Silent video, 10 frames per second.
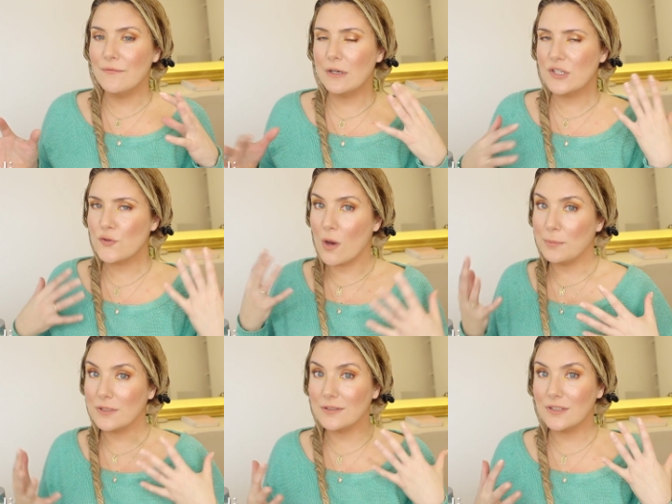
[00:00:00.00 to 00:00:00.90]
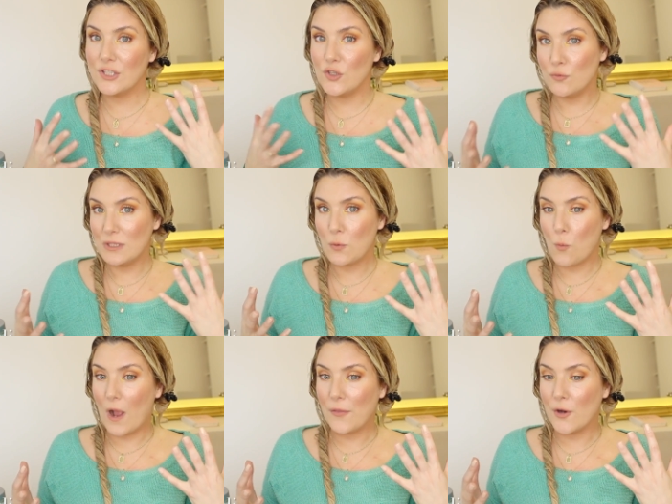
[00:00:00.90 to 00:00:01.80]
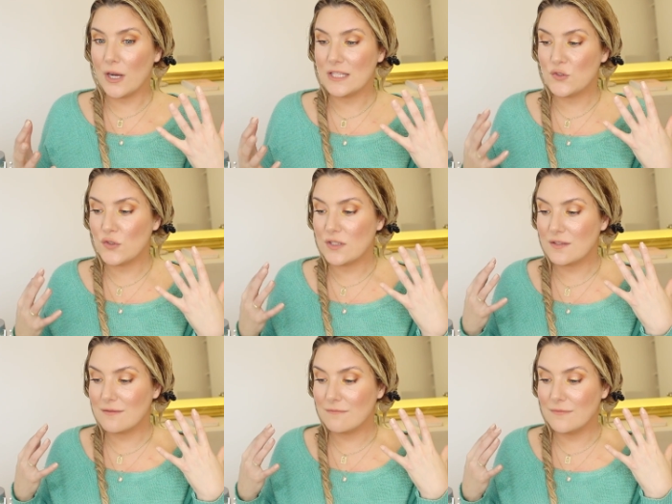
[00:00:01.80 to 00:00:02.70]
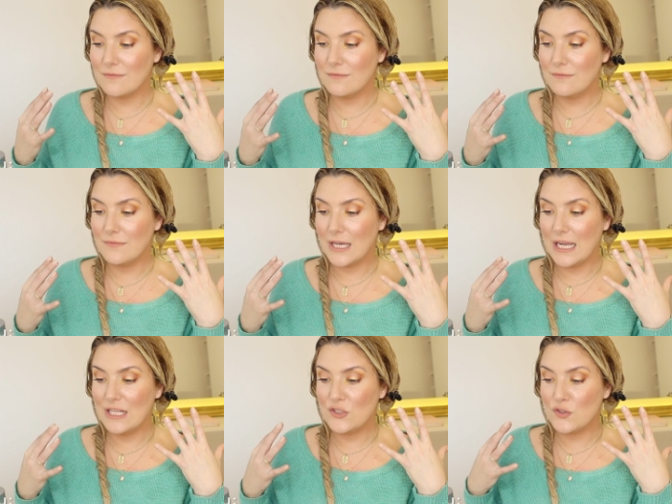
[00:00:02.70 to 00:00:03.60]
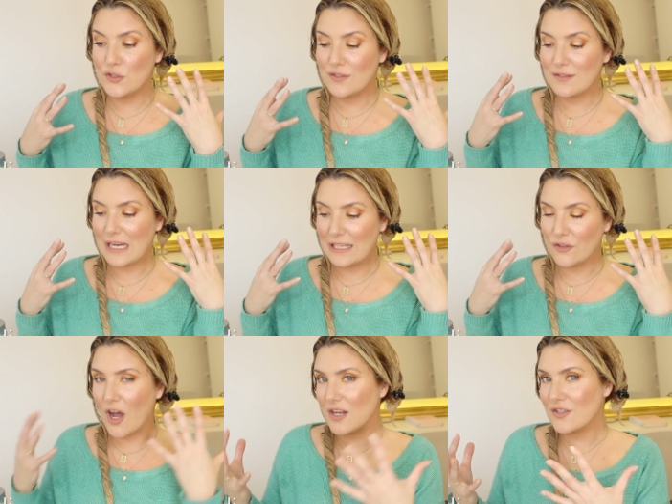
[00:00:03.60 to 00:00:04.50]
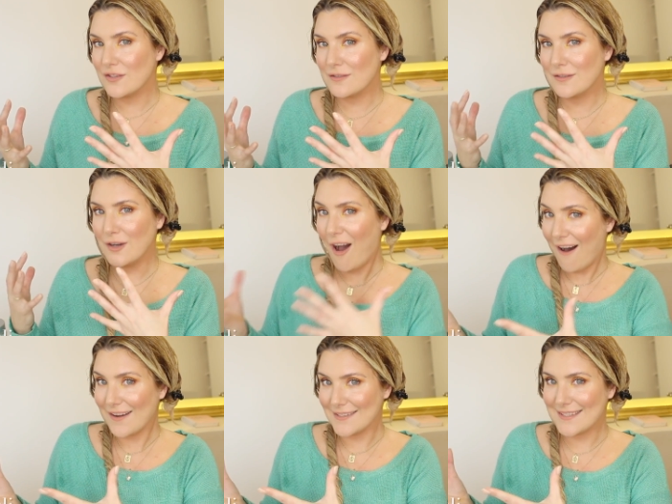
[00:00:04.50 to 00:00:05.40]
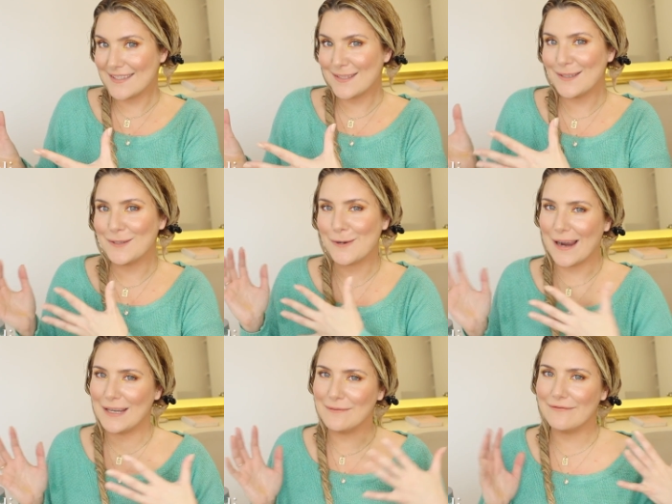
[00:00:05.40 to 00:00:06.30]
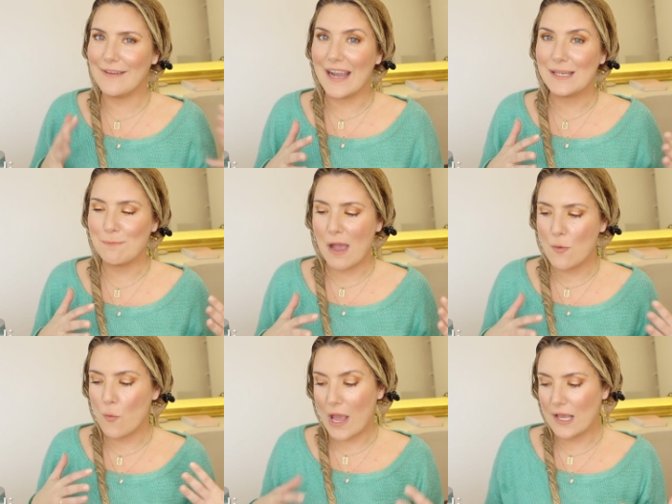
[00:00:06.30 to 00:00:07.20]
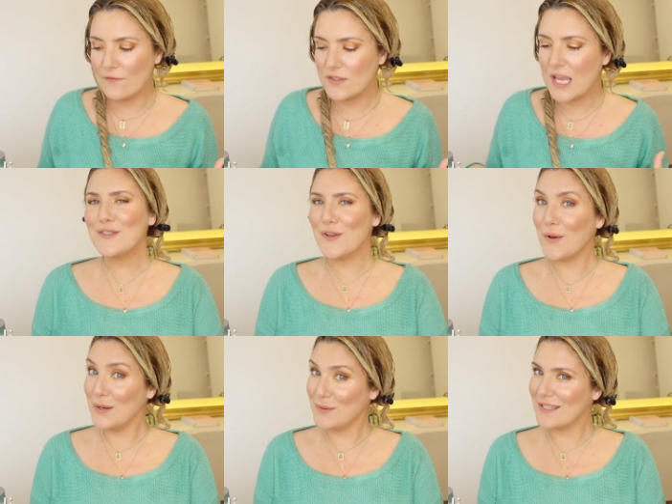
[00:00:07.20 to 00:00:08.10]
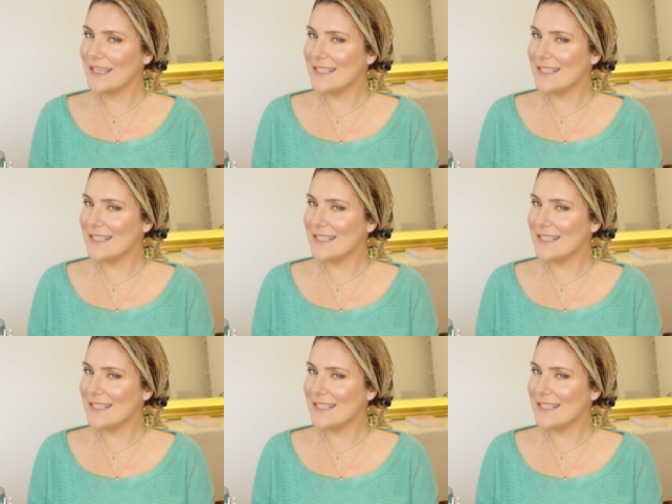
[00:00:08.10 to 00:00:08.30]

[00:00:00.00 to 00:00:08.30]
very tropical, humid weather. It's just a lost cause to try to fight my waves. So it was